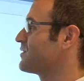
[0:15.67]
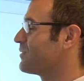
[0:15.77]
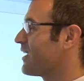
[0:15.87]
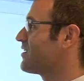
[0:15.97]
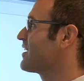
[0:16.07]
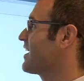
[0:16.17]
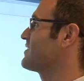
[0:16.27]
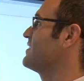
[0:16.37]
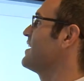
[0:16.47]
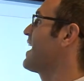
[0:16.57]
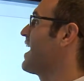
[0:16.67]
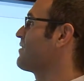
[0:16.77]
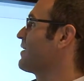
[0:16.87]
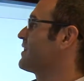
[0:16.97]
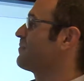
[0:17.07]
Well, now you can actually
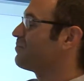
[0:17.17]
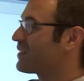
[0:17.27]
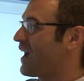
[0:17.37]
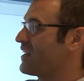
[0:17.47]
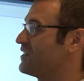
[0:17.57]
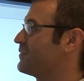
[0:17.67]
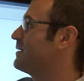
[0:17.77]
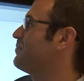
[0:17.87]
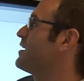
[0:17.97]
handwrite them. How do you do it?